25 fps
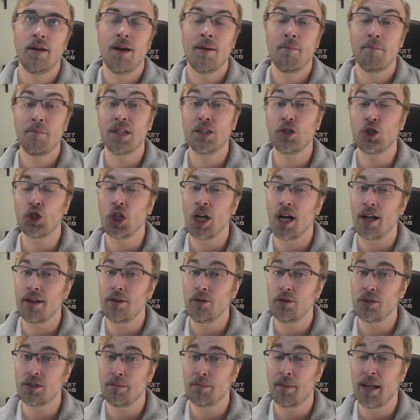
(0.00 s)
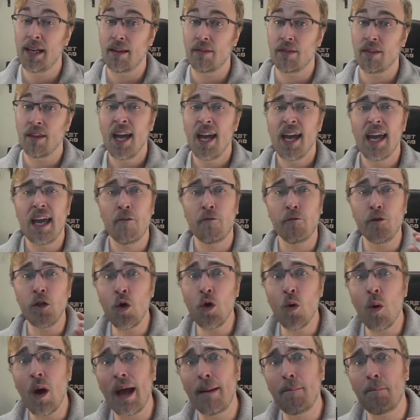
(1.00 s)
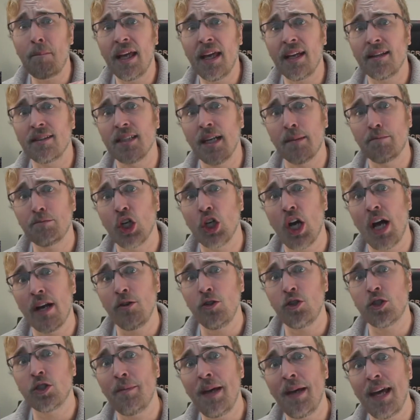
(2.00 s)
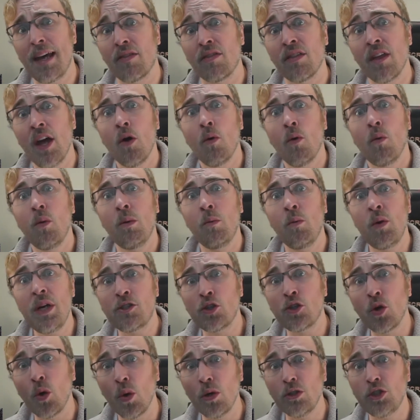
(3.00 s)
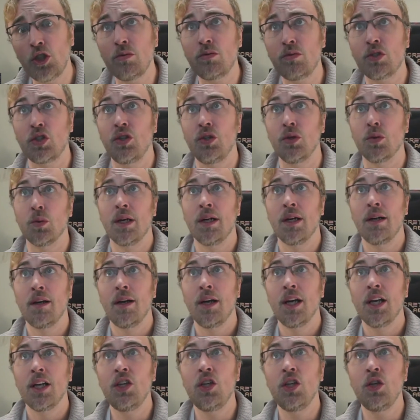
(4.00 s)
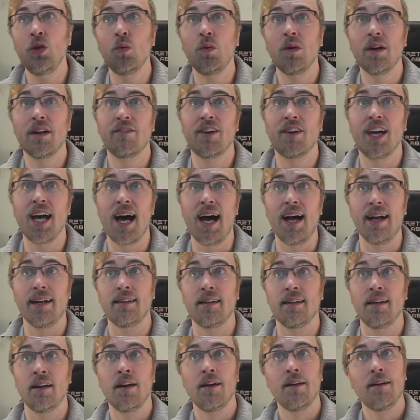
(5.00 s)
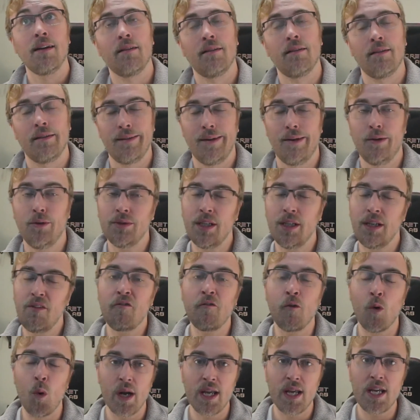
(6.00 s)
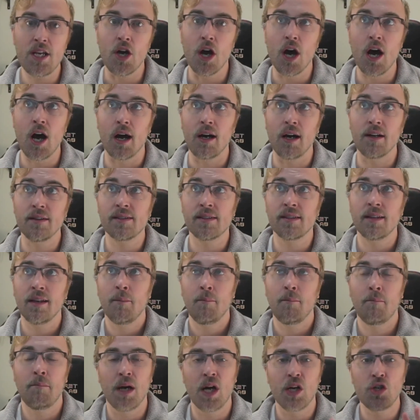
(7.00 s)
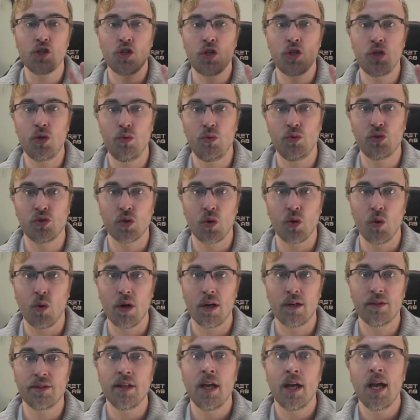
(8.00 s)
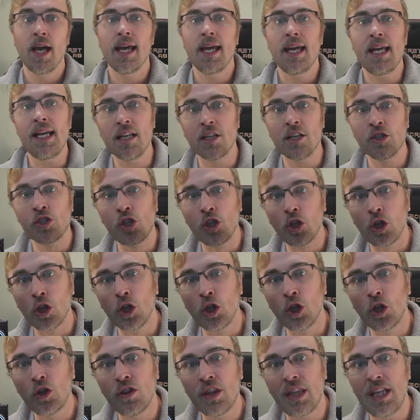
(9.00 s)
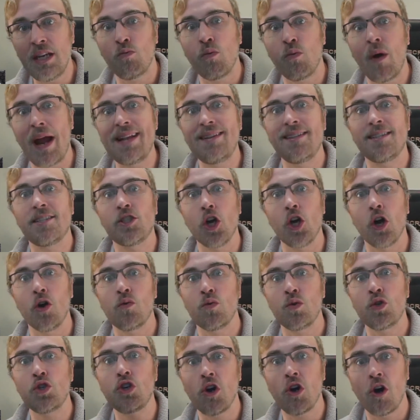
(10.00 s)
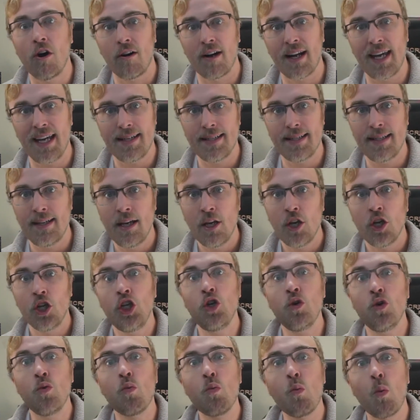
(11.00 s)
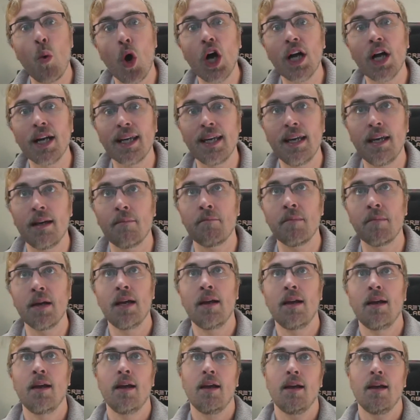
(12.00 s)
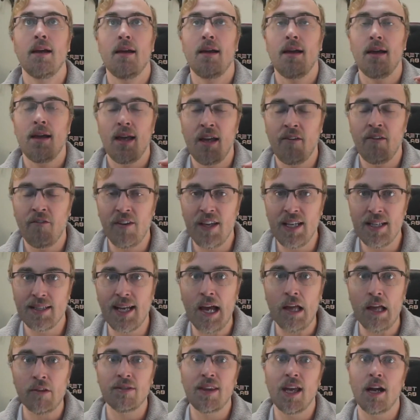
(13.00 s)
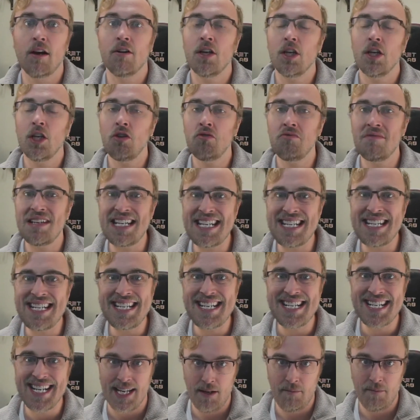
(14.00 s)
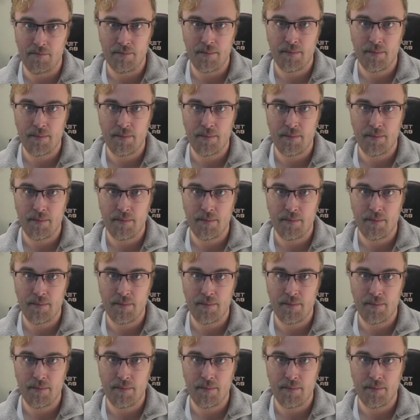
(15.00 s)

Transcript: But Jonnu Smith. If you had picked up Jonnu Smith when we told you to, you would have gotten only 40 yards, but 2 scores. He is the red zone target. You want him. If he's out there, you need him.